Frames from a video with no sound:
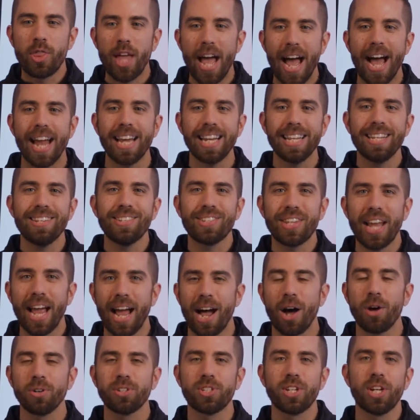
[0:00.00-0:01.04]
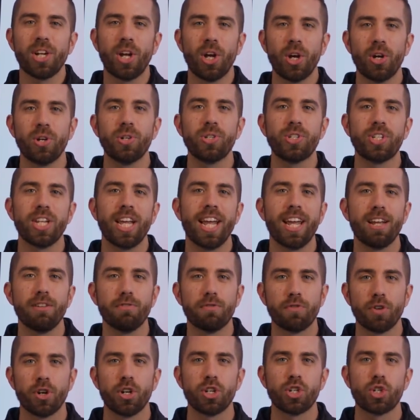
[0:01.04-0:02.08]
that is how to host a
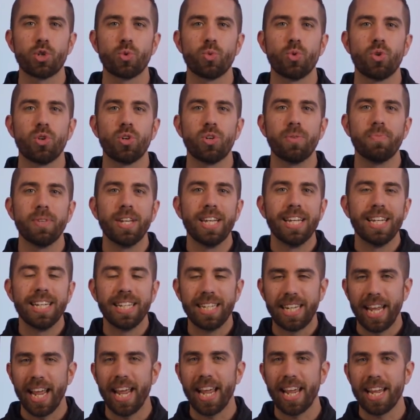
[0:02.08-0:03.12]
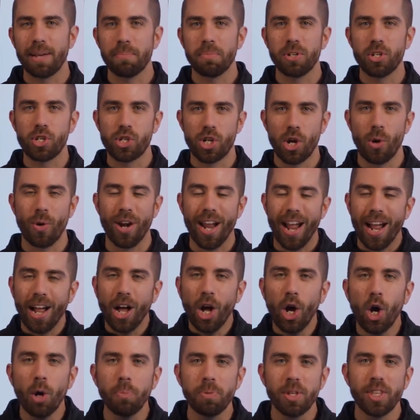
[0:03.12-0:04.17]
virtual game show, and I
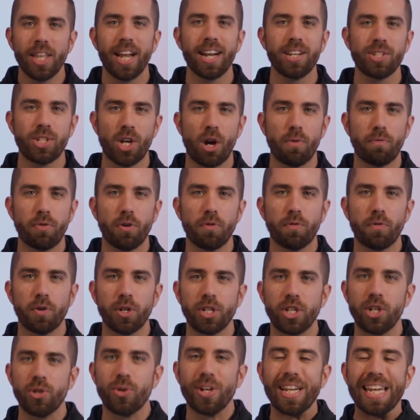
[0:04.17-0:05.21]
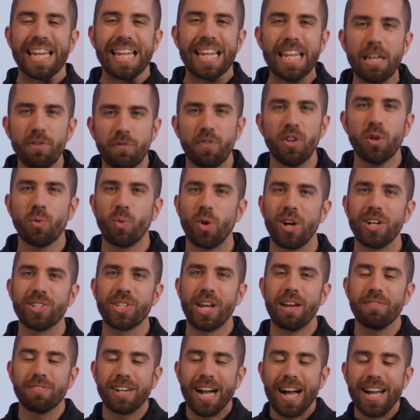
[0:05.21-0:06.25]
hope that that is helpful for you. And if it was,
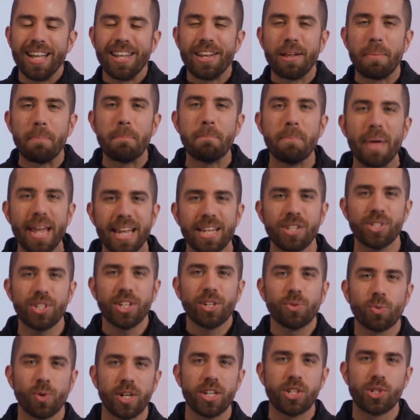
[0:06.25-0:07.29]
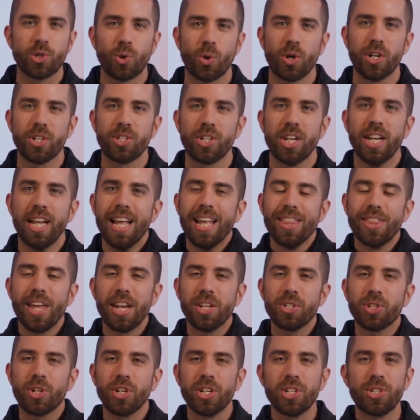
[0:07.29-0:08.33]
I've got an amazing resource
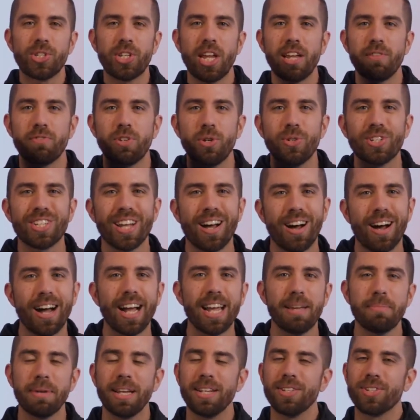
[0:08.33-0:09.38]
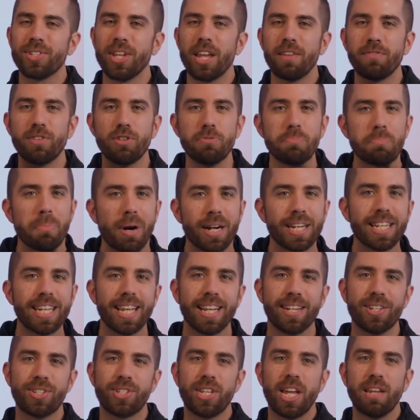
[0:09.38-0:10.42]
that is going to save you time and save you
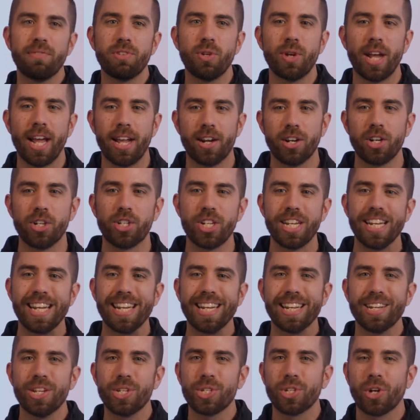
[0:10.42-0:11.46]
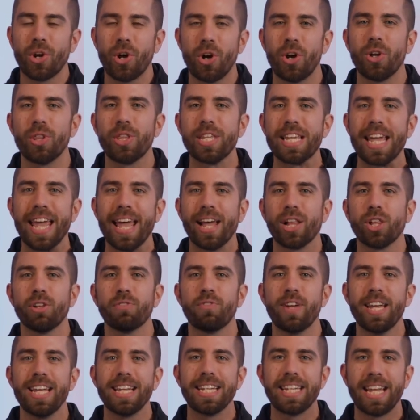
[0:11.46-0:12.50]
money and save you energy, and it is called the
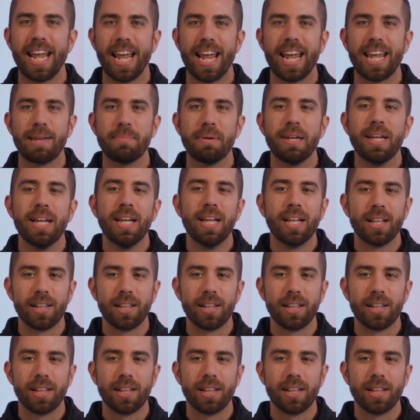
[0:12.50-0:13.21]
Elevate Game